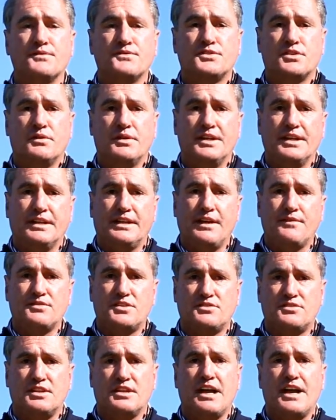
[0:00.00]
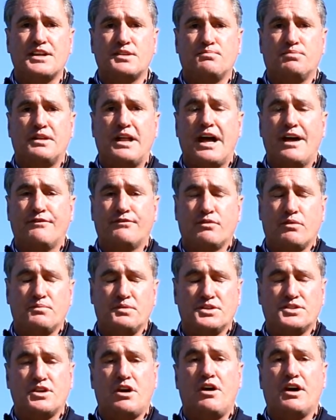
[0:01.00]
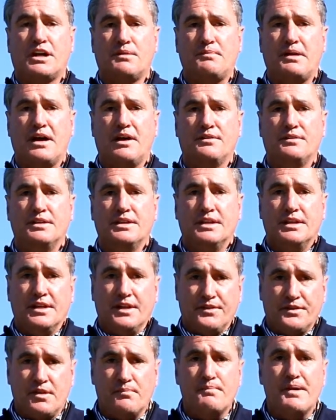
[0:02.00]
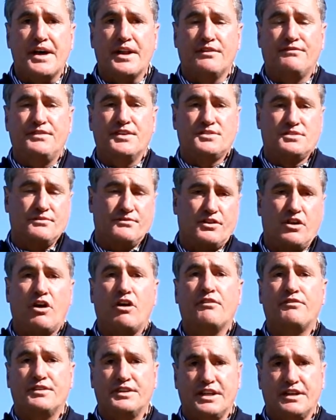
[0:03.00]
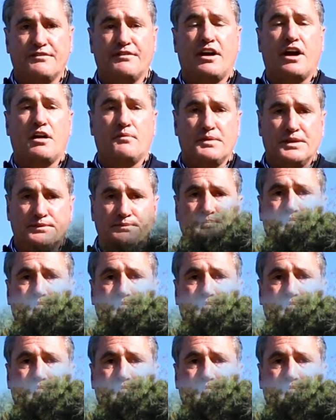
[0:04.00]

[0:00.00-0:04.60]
So it gives us a nice platform to talk about the benefits of golf in the environment.